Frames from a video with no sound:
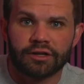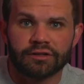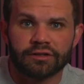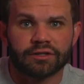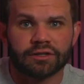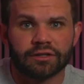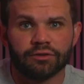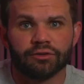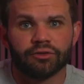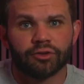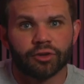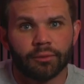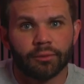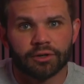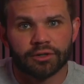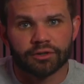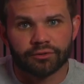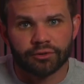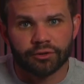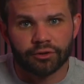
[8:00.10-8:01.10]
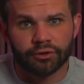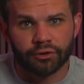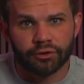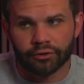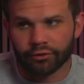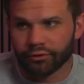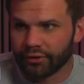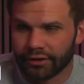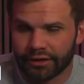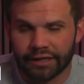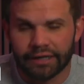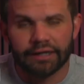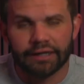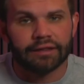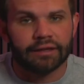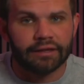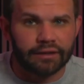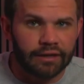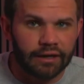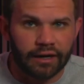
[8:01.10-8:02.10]
get you so much further than
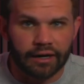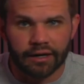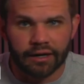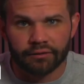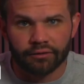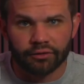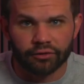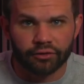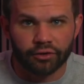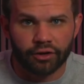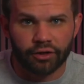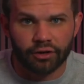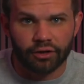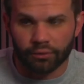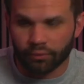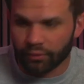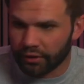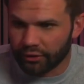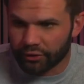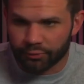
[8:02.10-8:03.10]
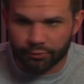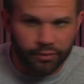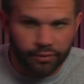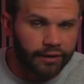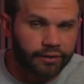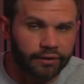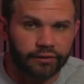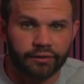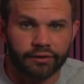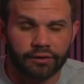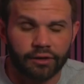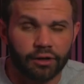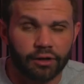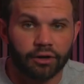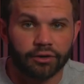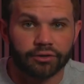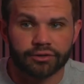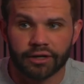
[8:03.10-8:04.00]
anything that I ever saw while I was practicing law,